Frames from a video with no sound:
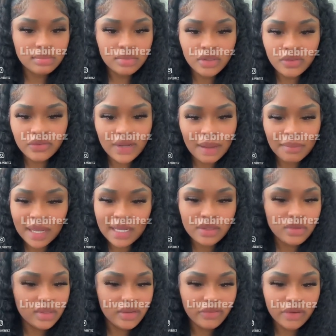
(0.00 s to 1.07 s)
But I'm
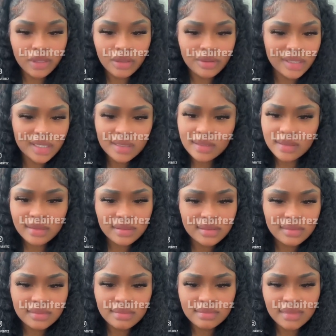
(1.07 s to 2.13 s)
not doing it for no nigga.
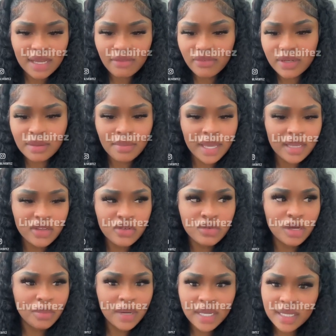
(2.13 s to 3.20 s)
I'm not finna make
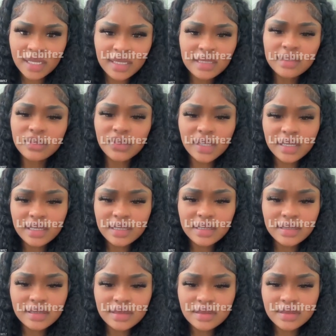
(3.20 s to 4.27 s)
you no money.
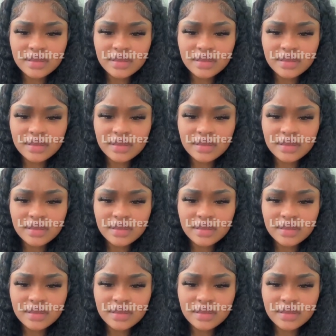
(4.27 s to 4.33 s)
What?